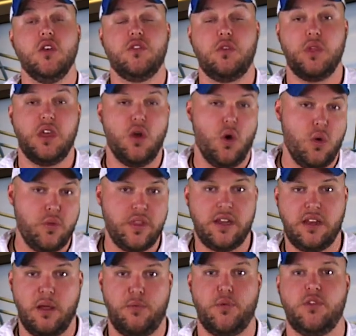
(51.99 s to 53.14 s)
So the only
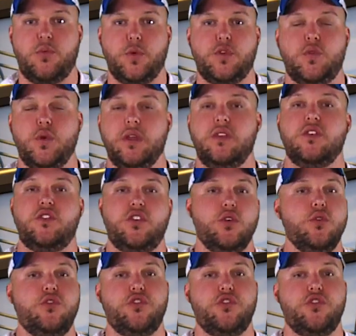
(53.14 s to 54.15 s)
difference between the two